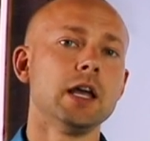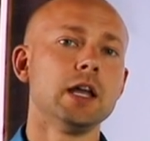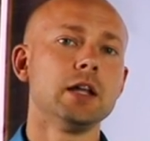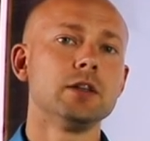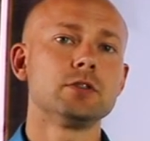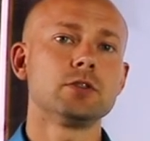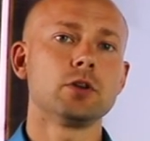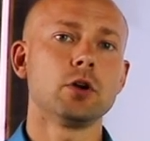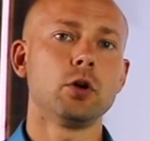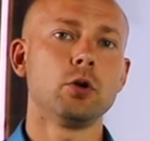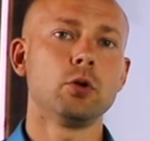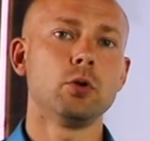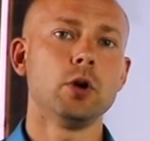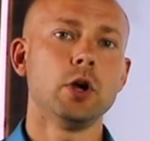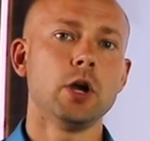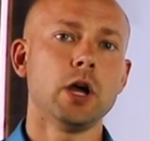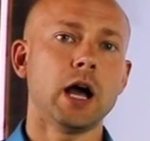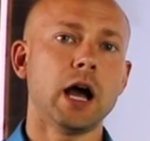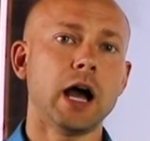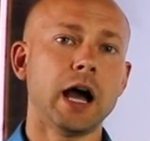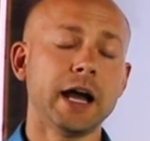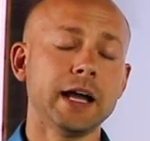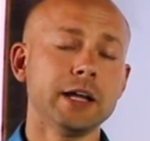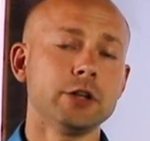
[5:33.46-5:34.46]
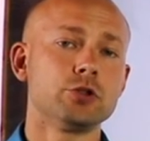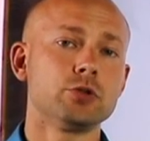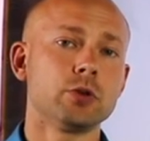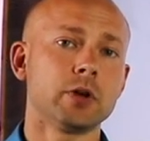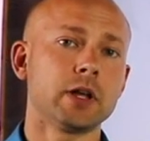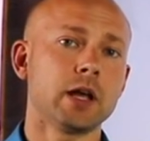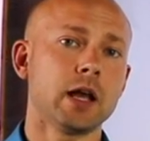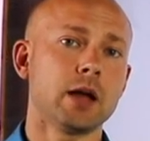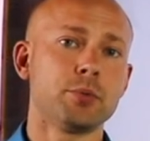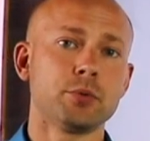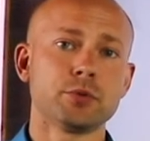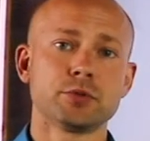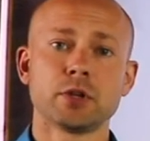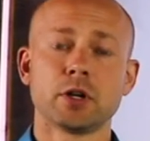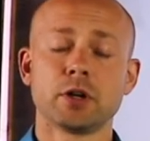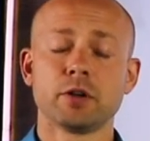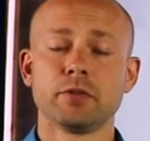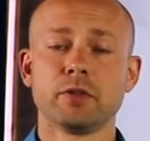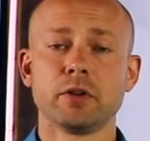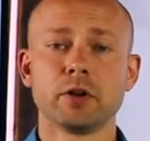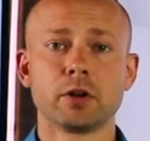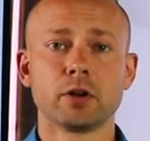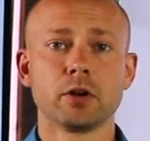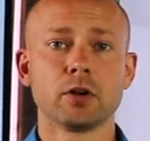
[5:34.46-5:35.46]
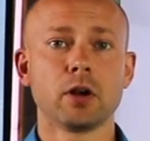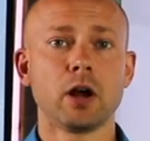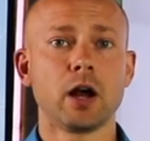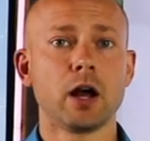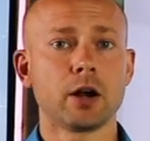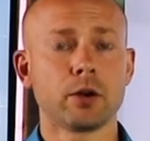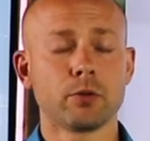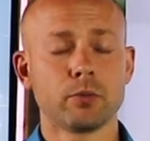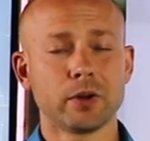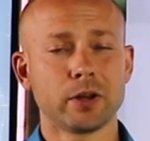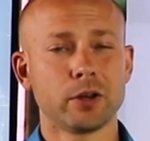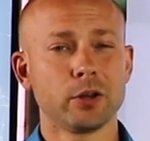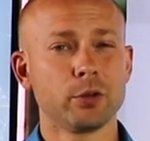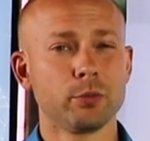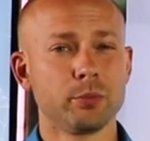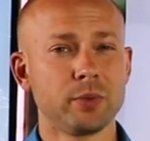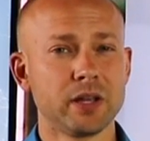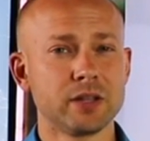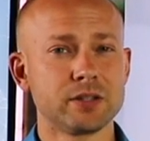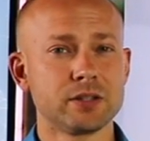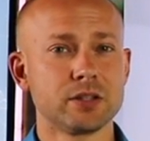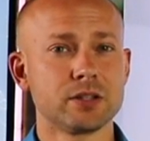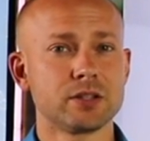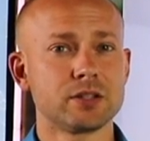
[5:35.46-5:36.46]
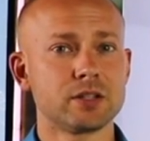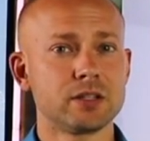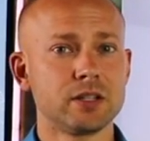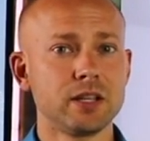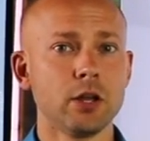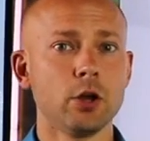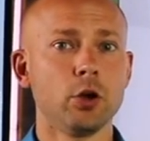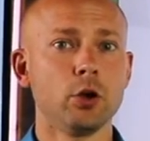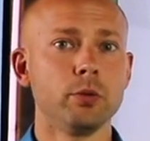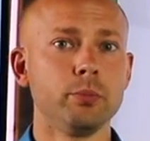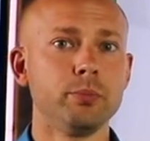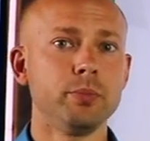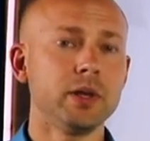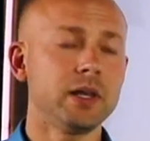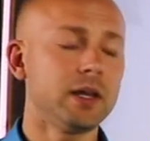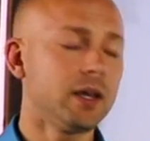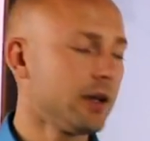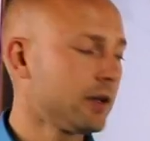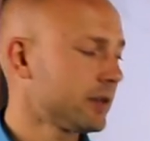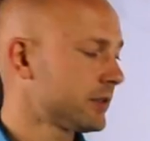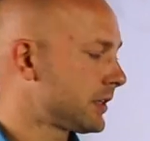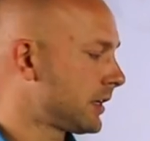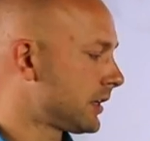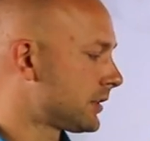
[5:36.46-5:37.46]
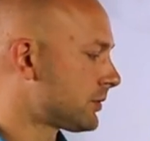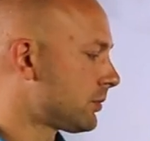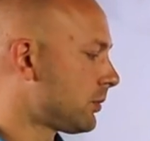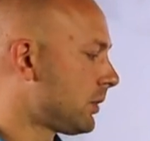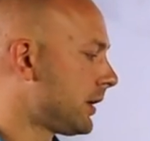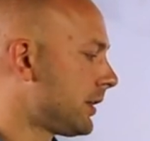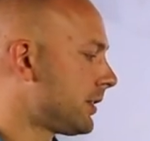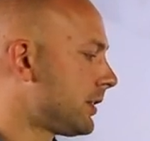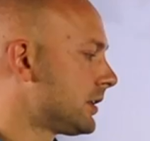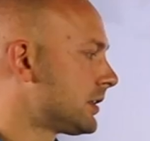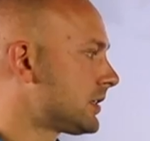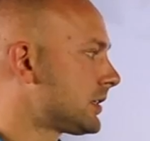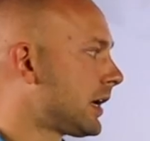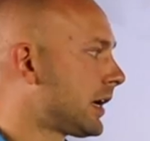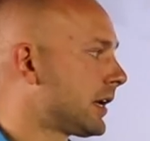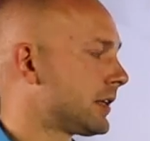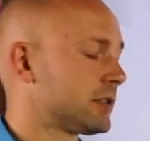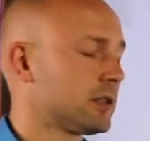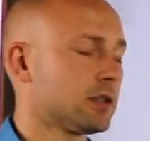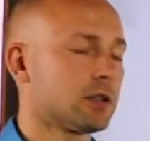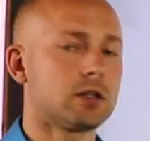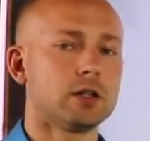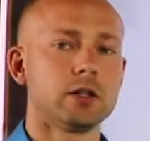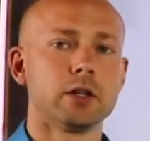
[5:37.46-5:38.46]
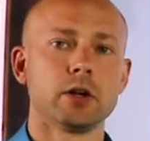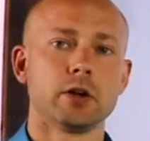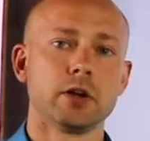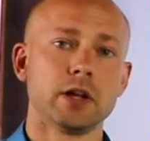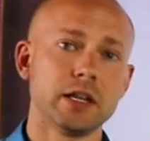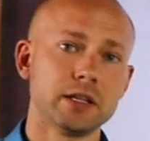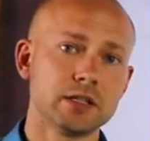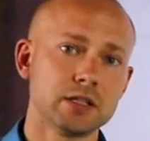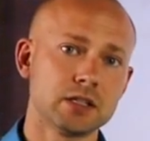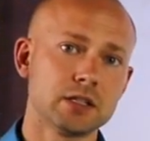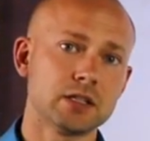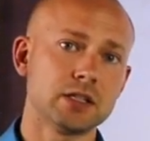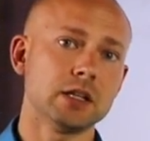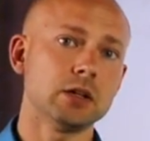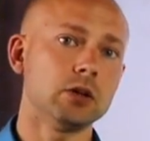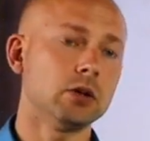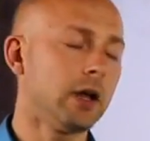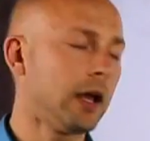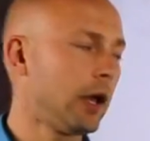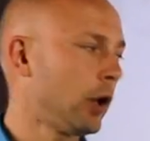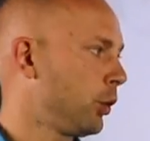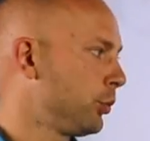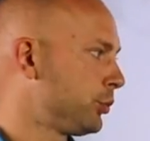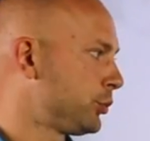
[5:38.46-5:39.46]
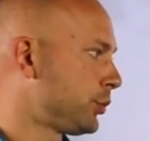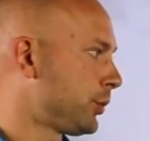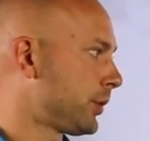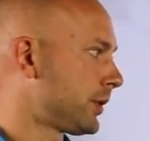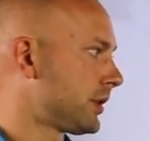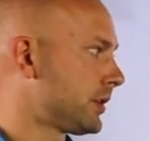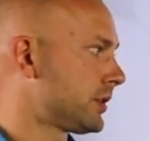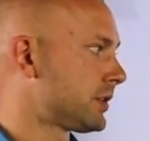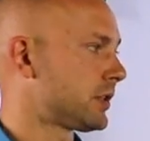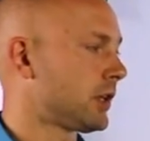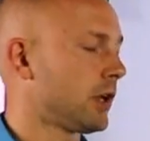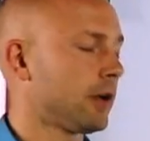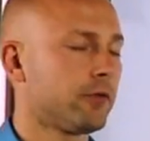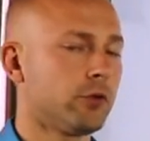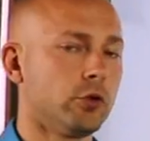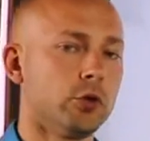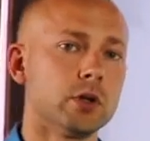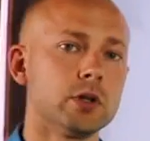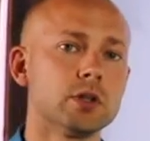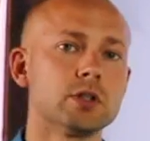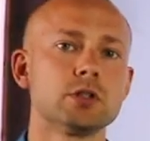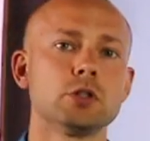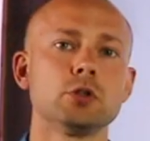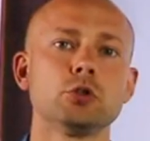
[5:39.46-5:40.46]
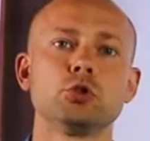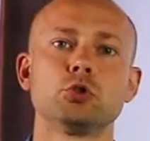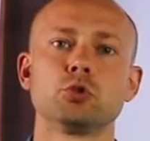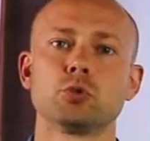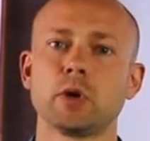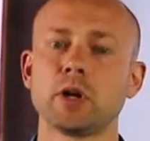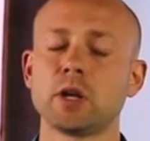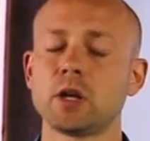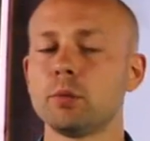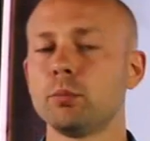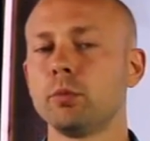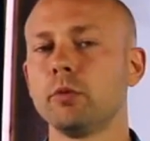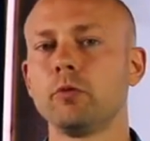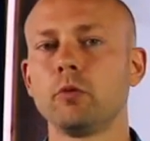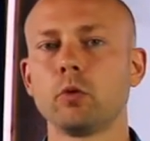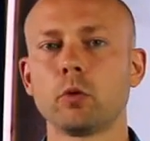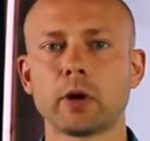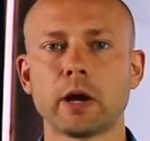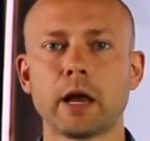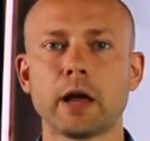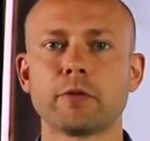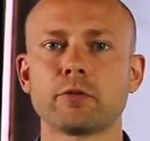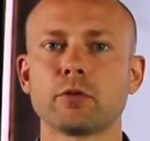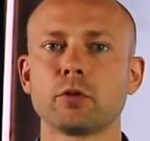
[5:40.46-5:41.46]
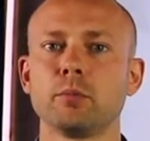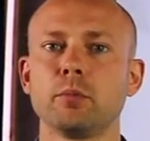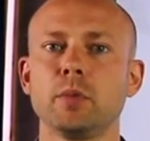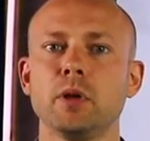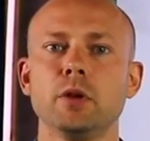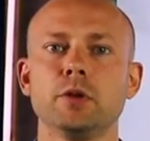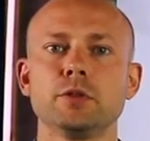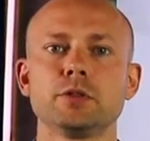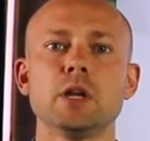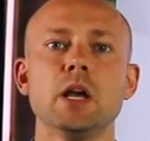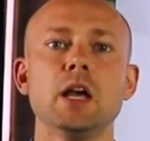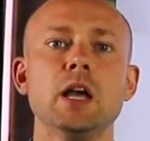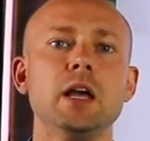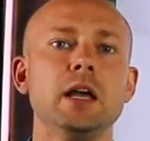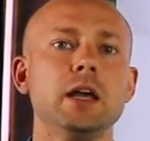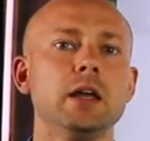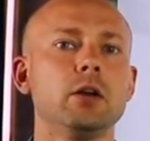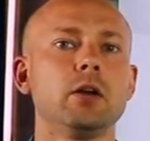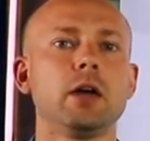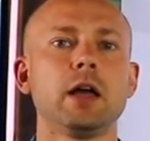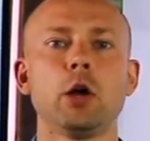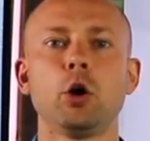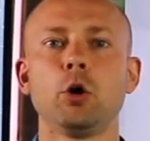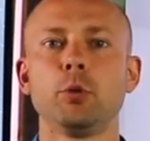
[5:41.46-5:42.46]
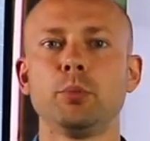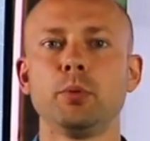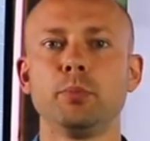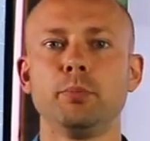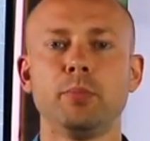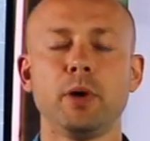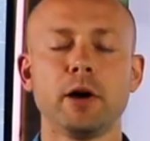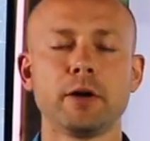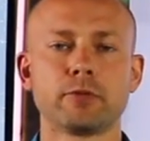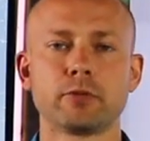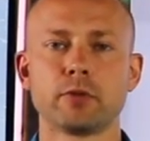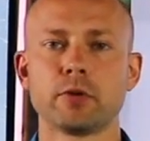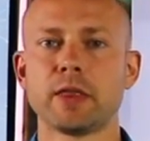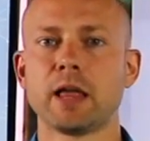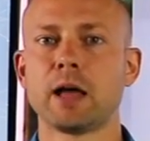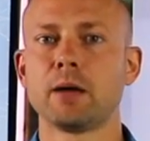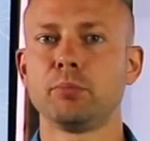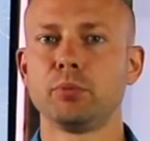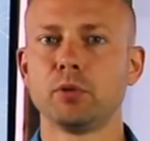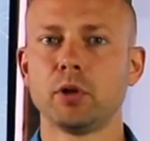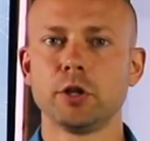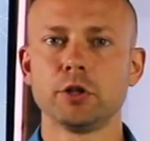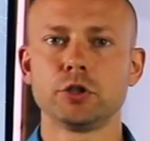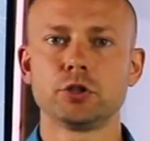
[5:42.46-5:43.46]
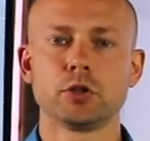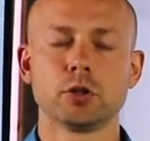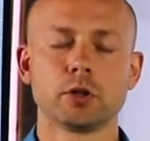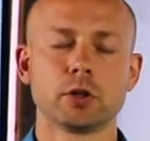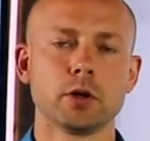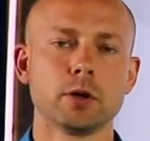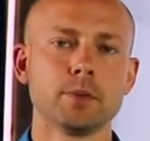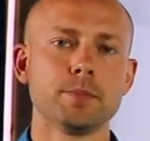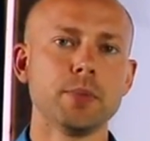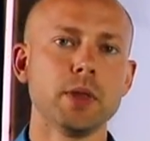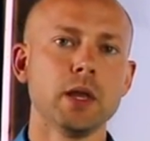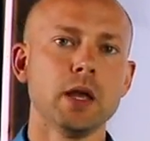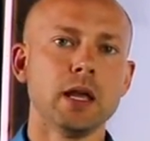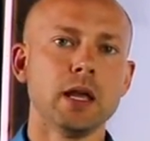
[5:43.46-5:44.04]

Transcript: And so I drink apple cider vinegar on a regular basis still because guess what? The science is clear. It still helps with this stuff. You can still drink it before and after meals. It'll help buffer that blood sugar.